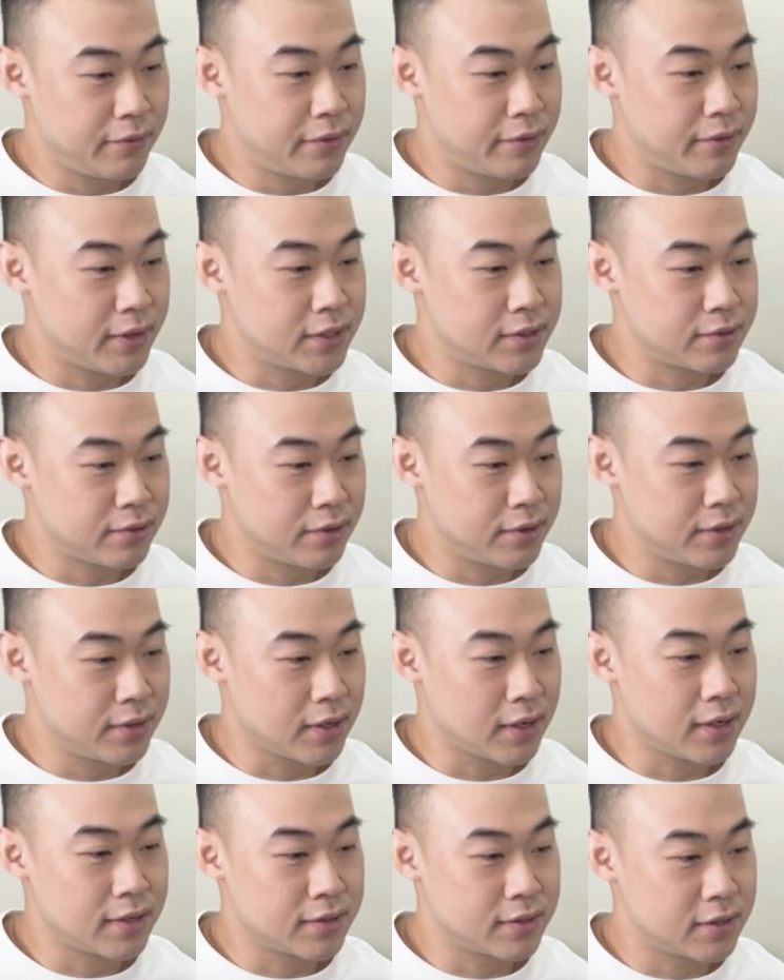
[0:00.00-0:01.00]
the restaurant
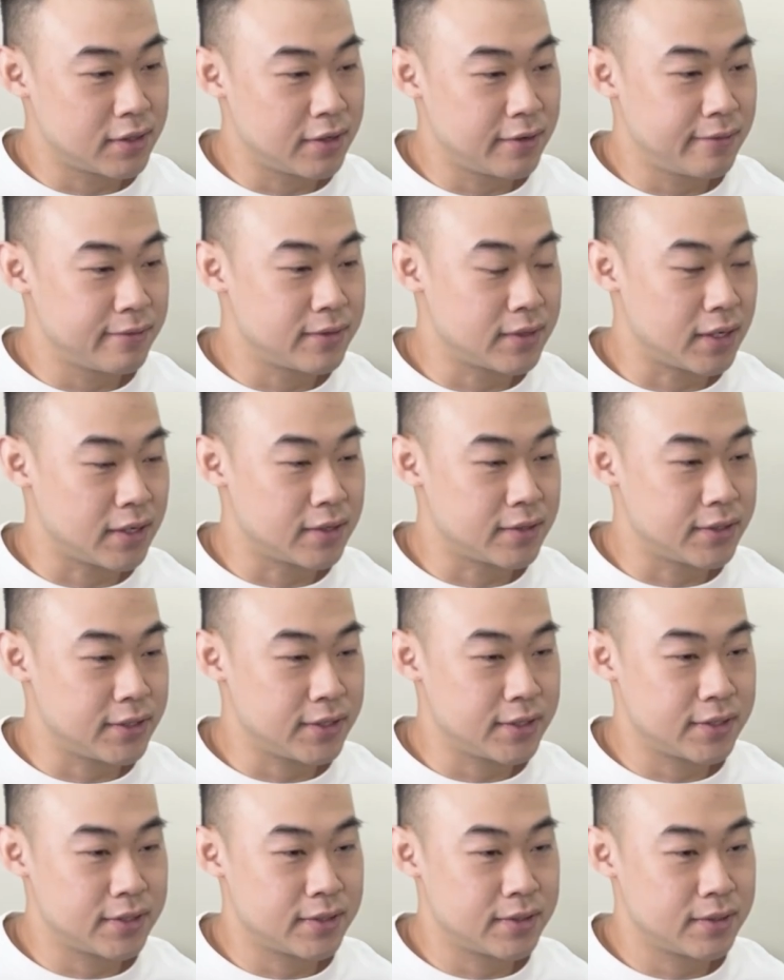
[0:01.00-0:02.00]
like serves like
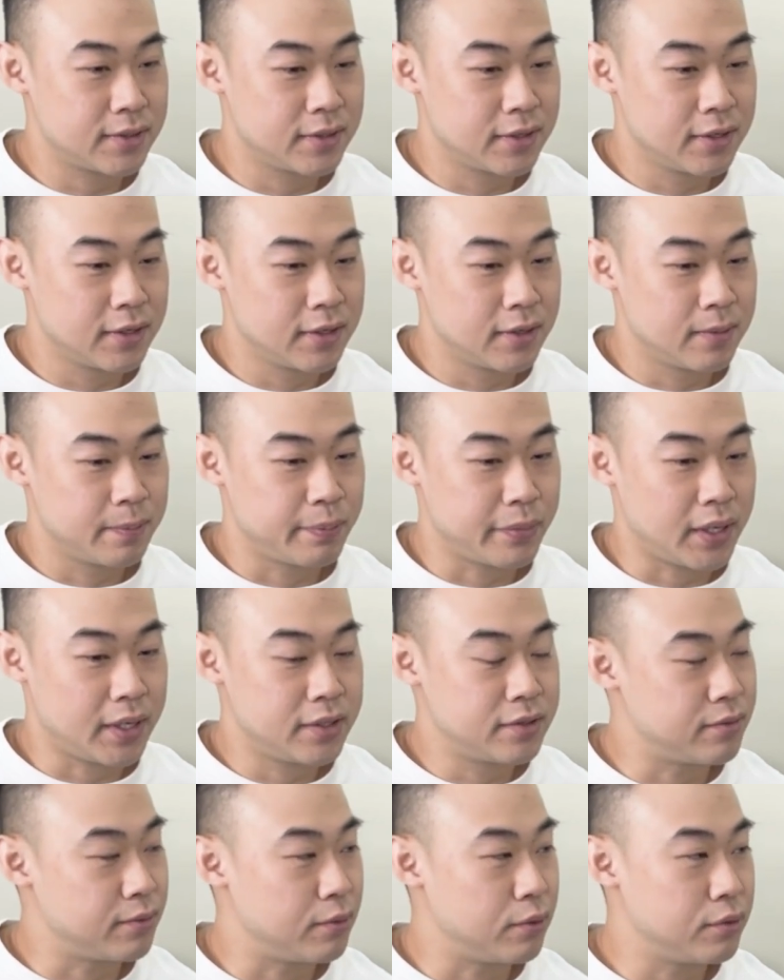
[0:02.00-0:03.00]
just
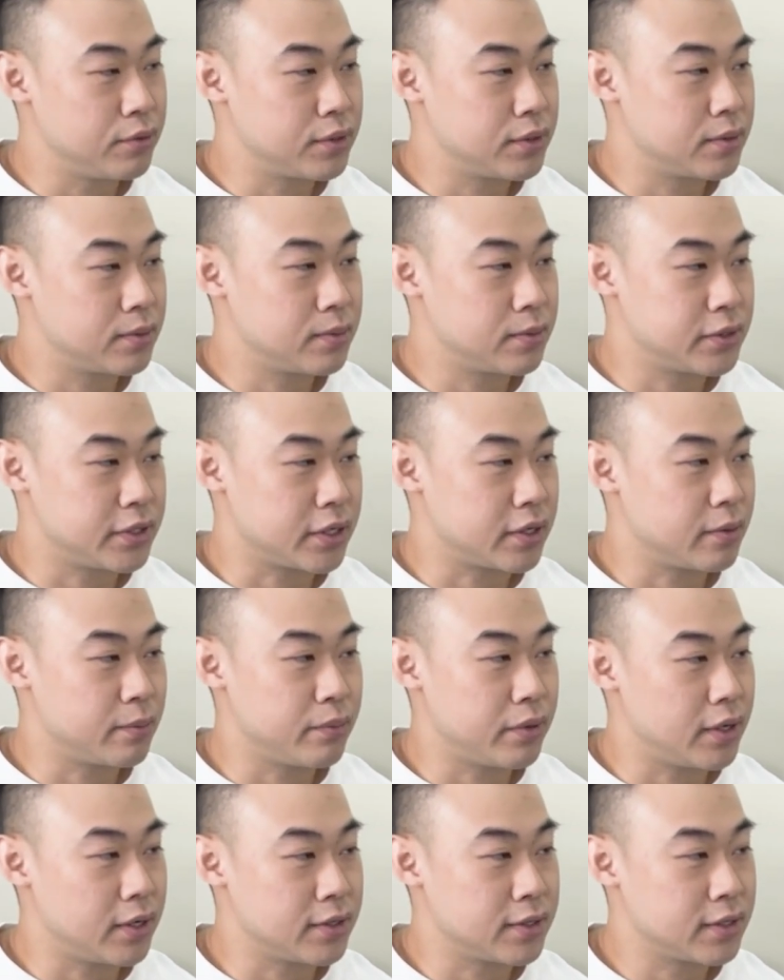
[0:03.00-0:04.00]
nice roast chicken
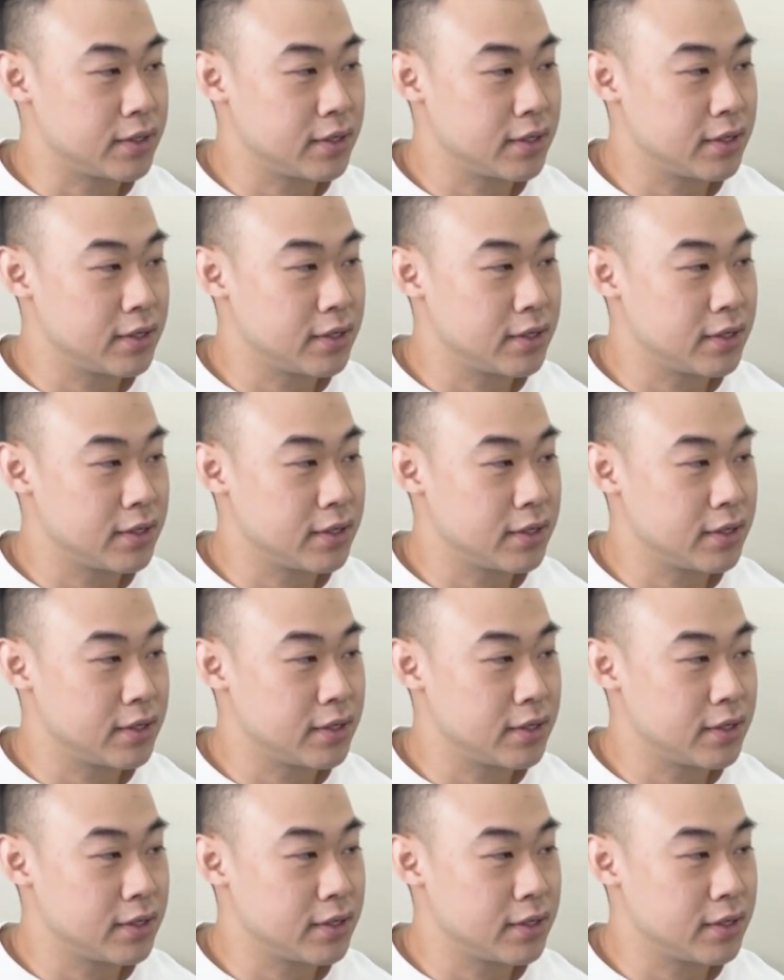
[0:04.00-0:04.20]
breast?